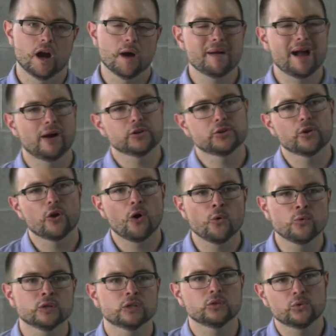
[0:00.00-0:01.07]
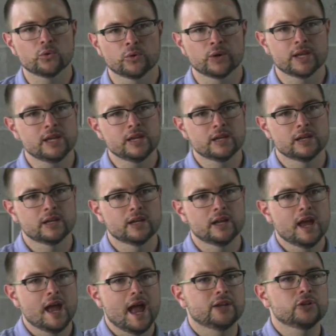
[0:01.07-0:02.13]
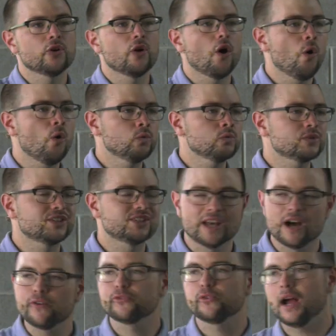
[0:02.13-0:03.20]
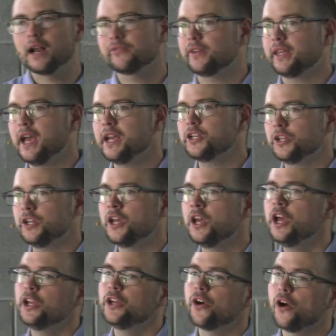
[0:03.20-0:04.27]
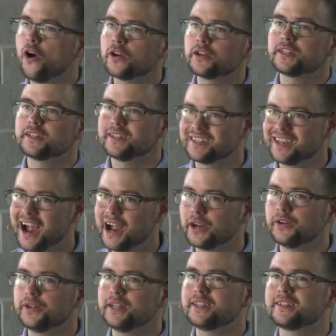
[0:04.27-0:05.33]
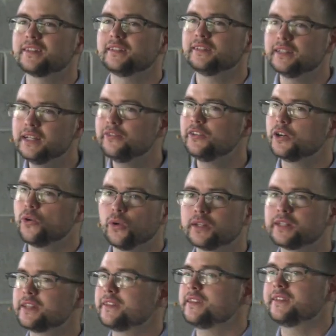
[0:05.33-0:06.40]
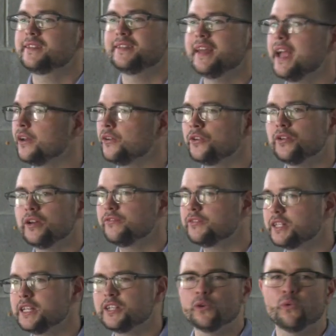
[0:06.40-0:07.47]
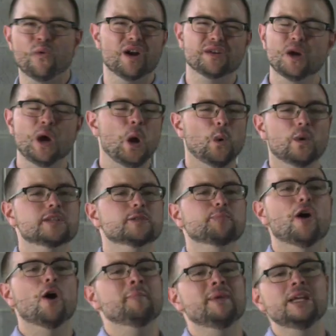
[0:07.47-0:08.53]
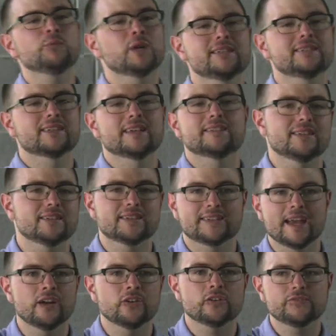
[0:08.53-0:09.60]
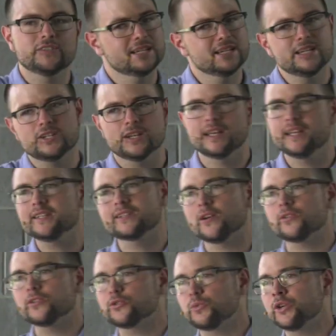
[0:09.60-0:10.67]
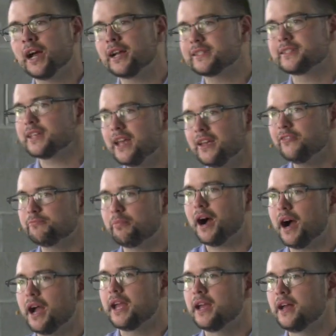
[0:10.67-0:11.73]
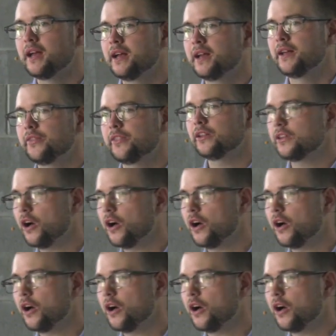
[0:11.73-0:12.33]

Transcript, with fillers: about your own glory and your own self-gratification. Your heart's desire is to live according to the standard of teaching. What does Paul mean when he says the standard of teaching? He's told us we're not saved by the